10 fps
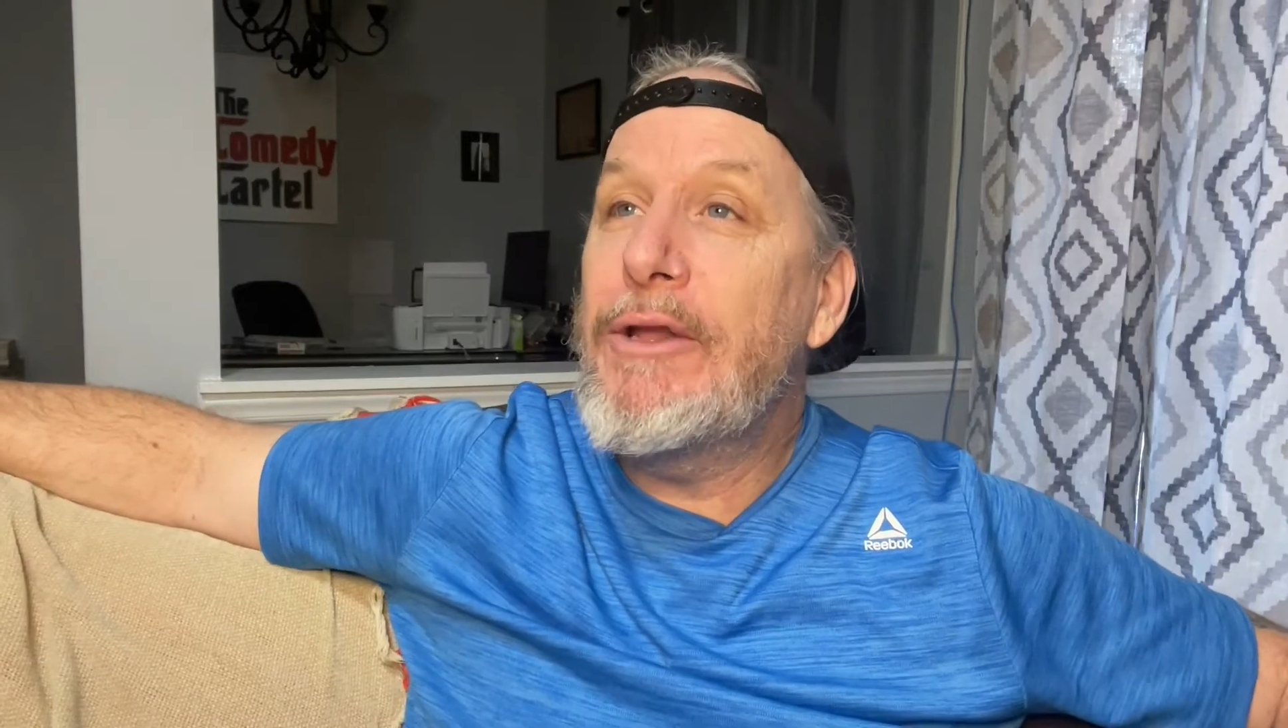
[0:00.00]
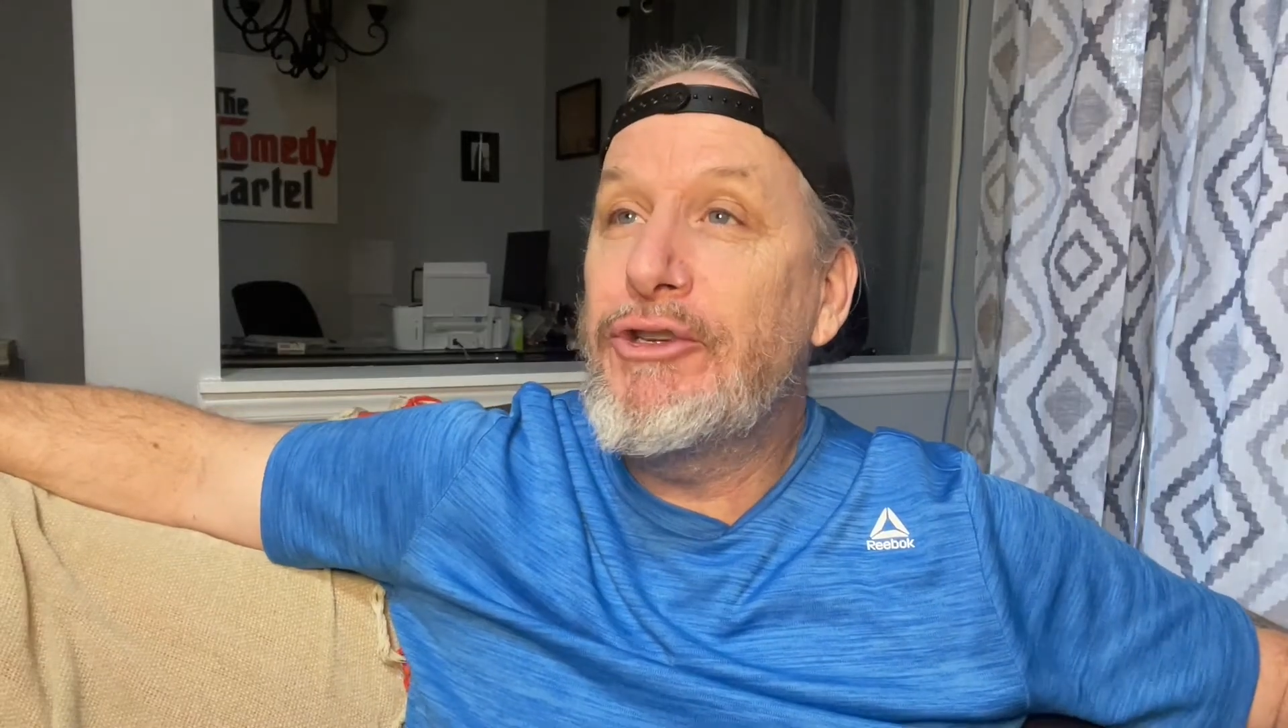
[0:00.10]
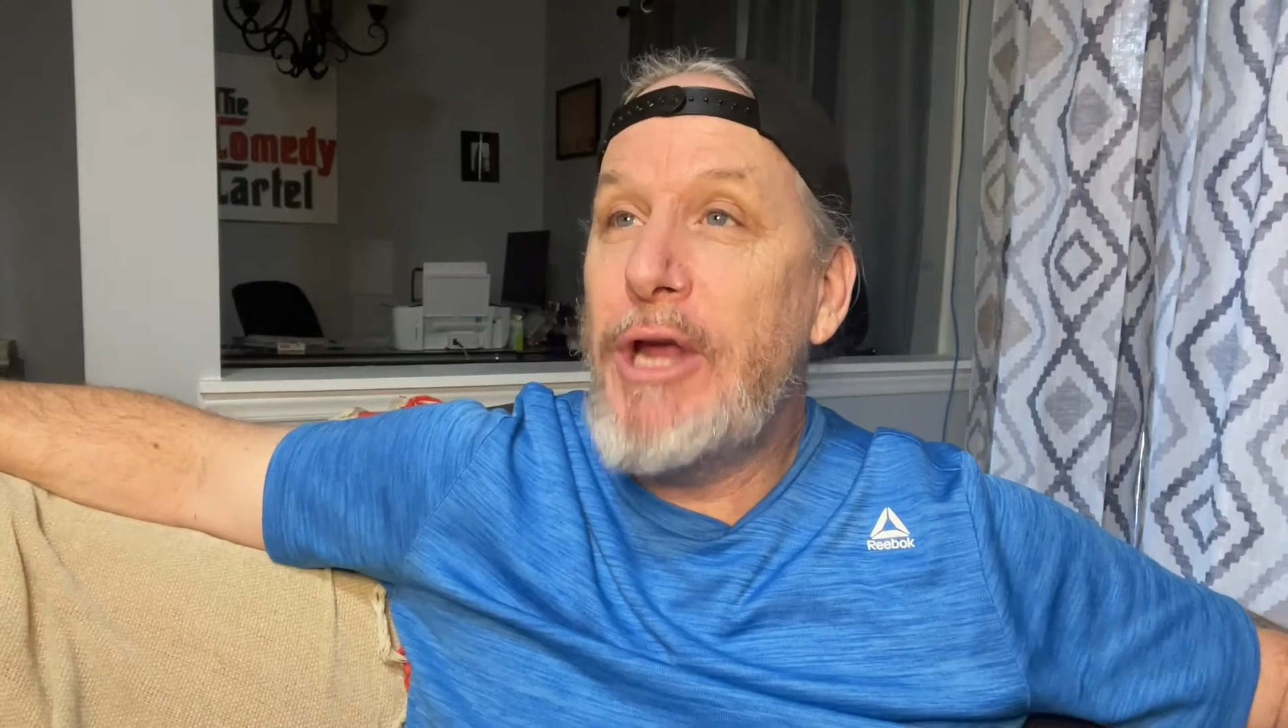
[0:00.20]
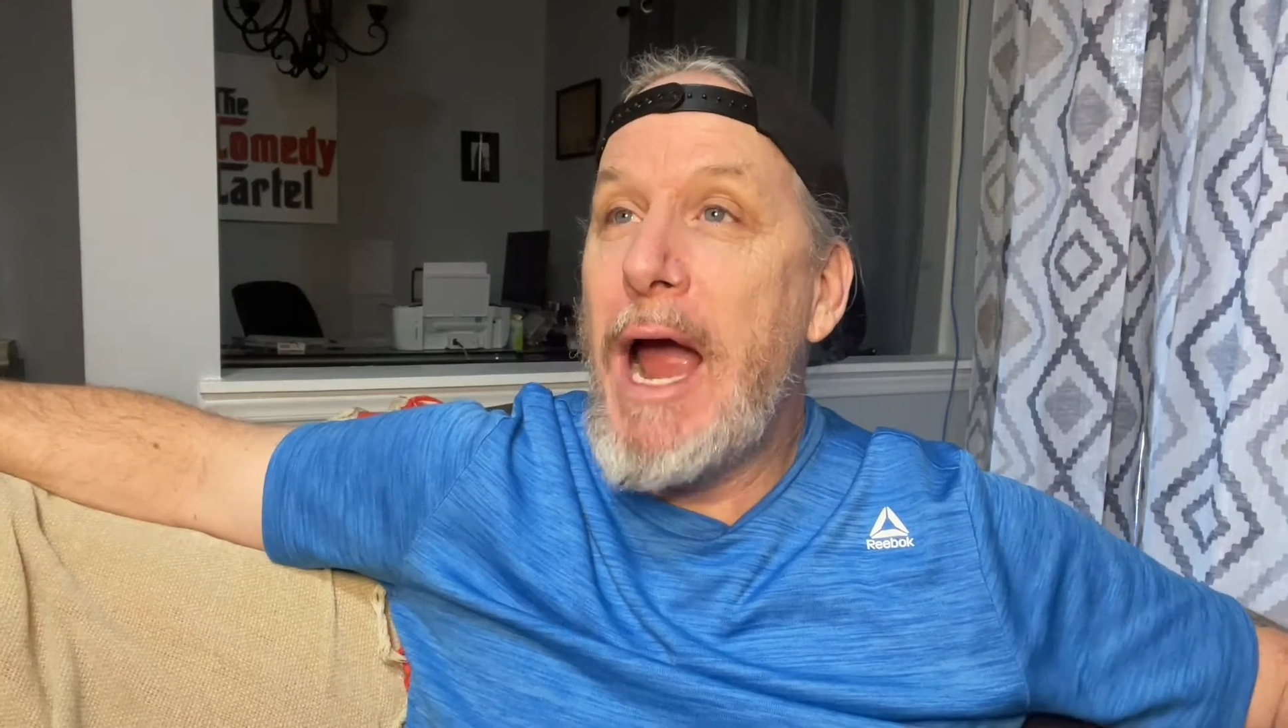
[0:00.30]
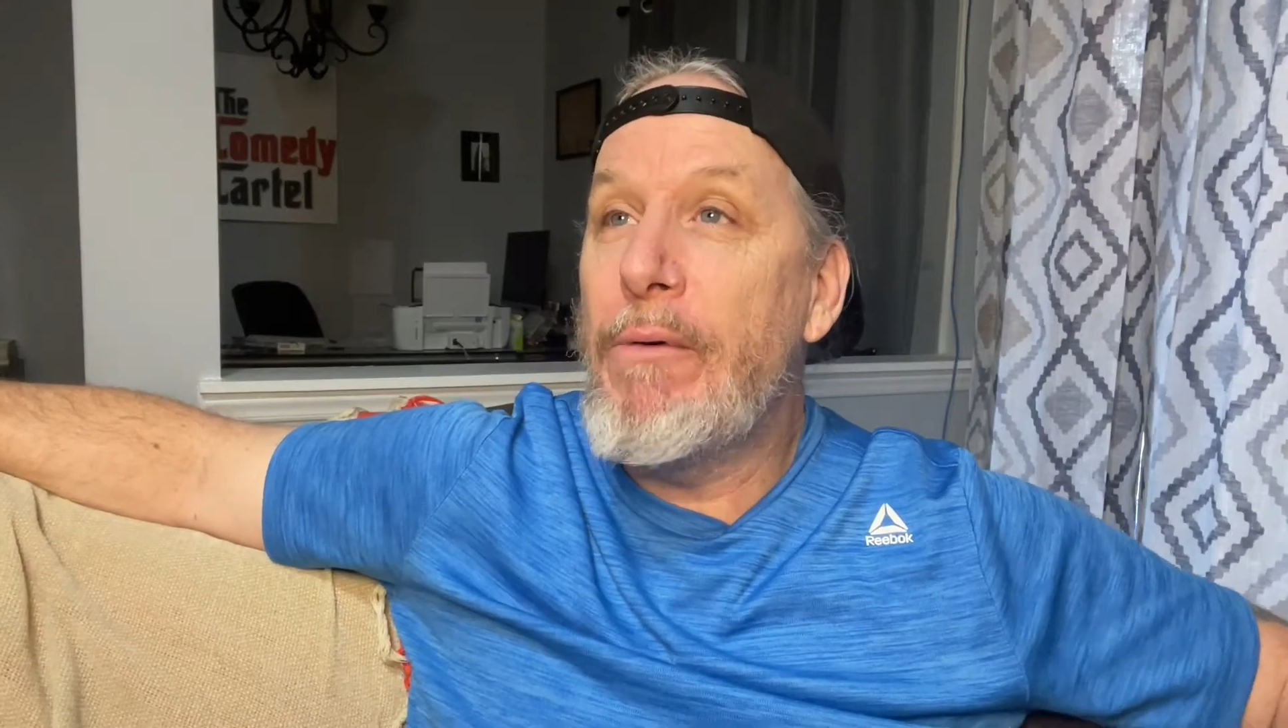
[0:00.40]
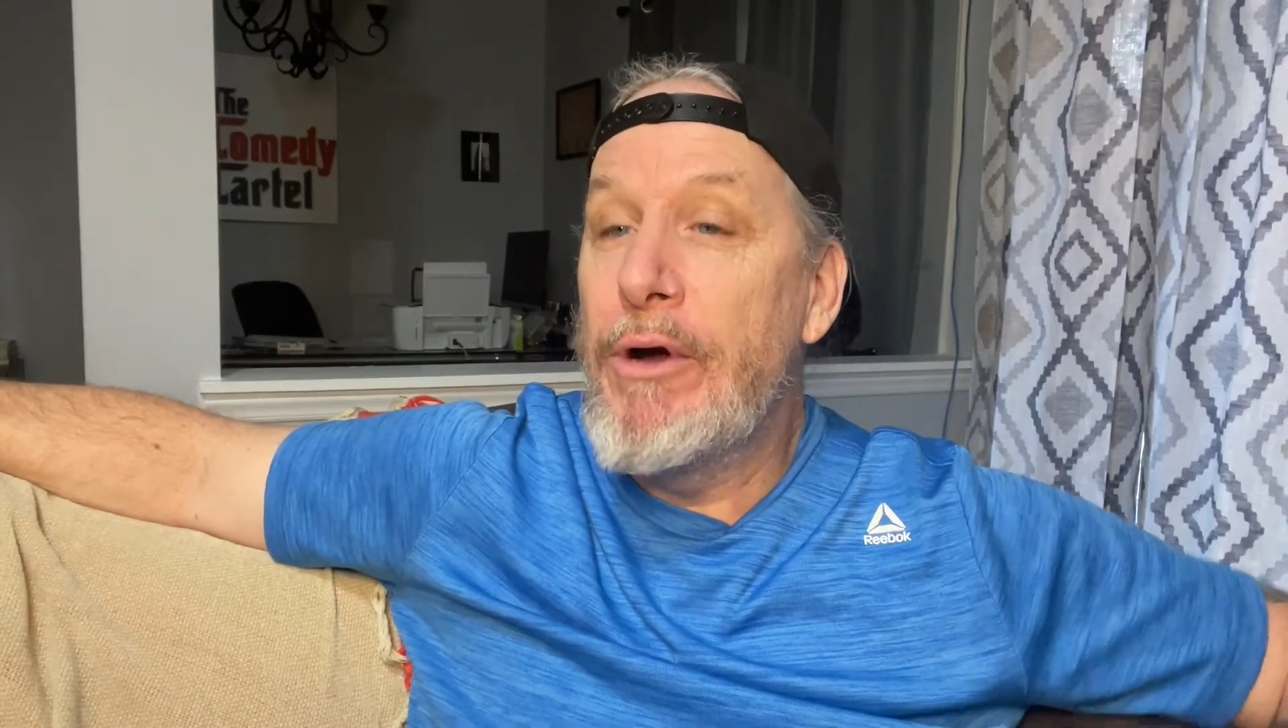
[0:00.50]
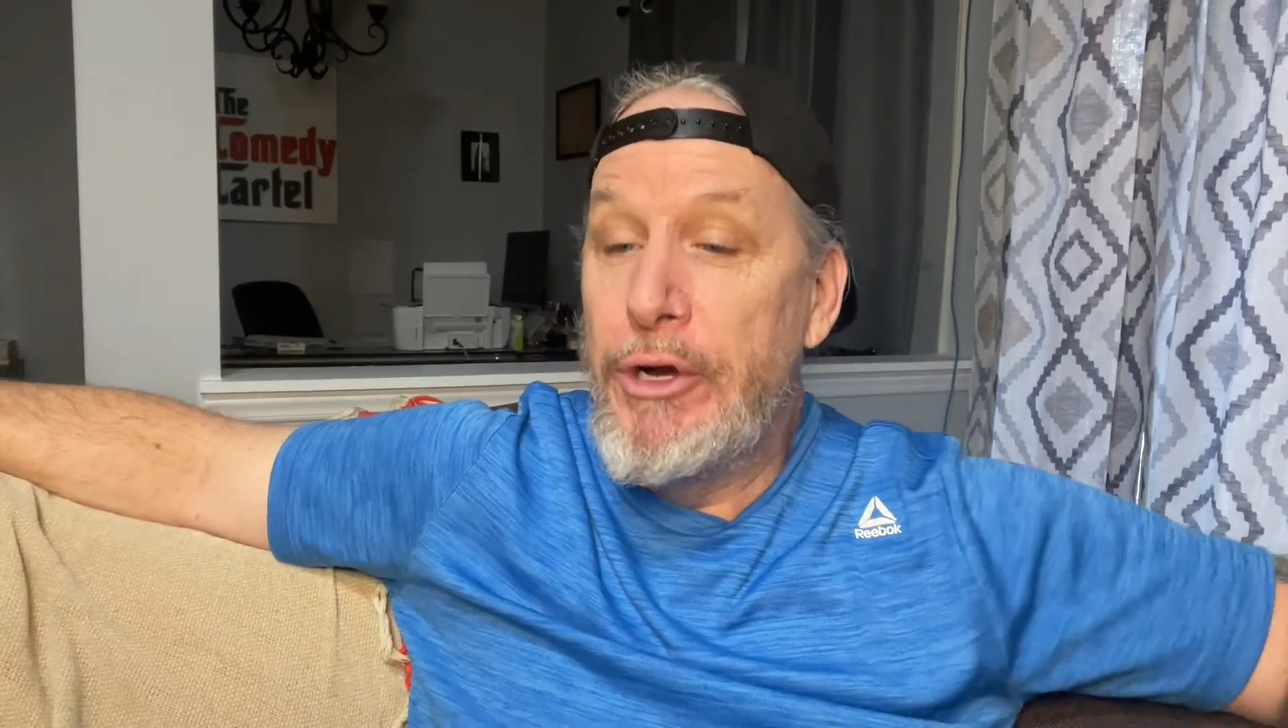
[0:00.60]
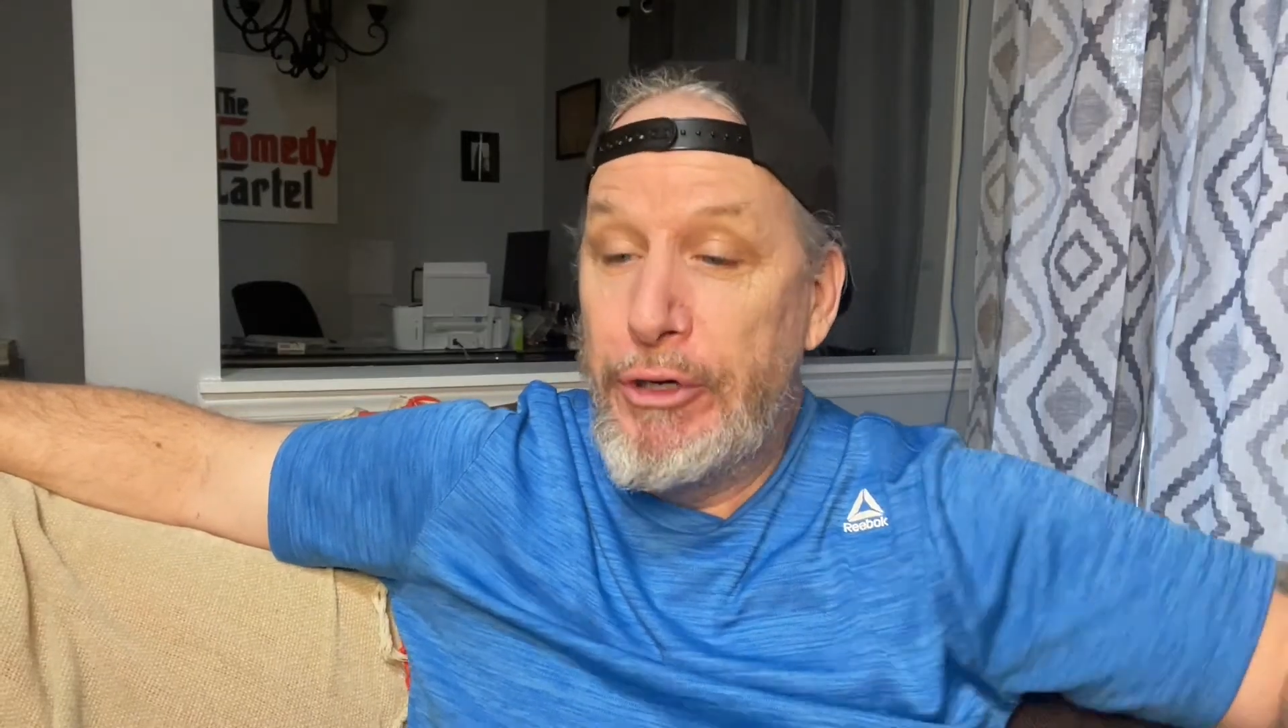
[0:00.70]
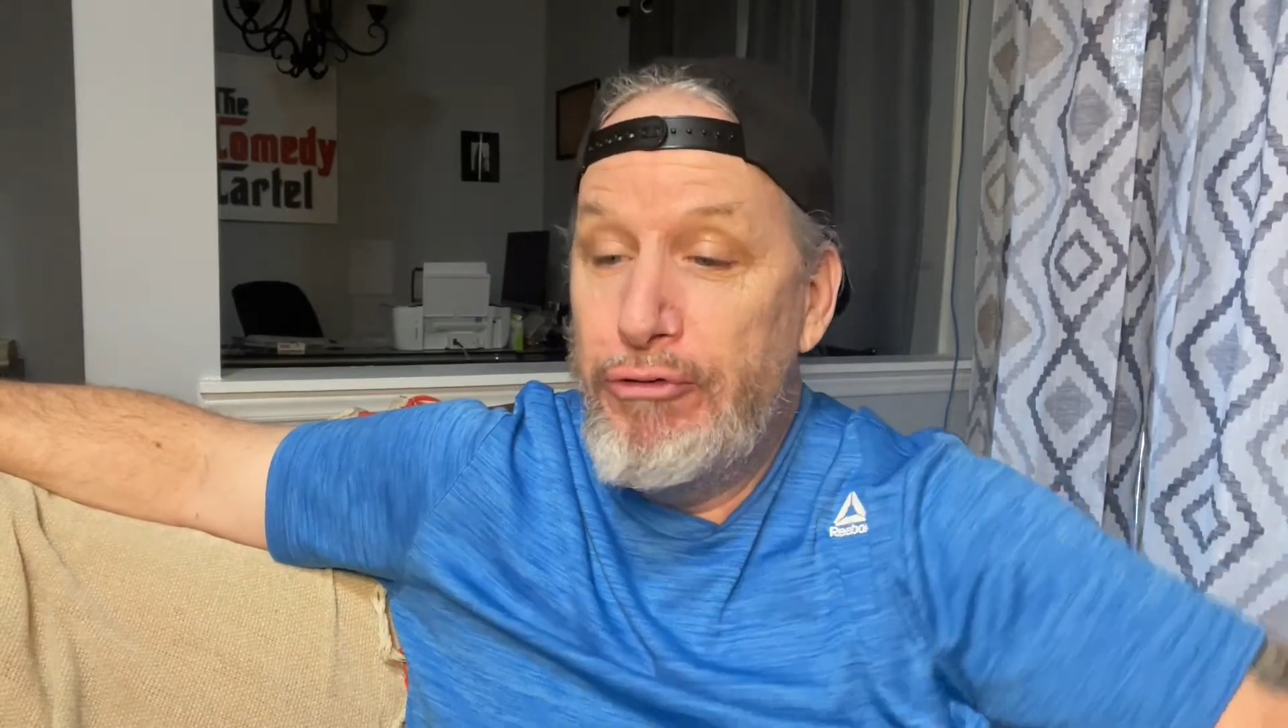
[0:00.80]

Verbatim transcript: of the shower,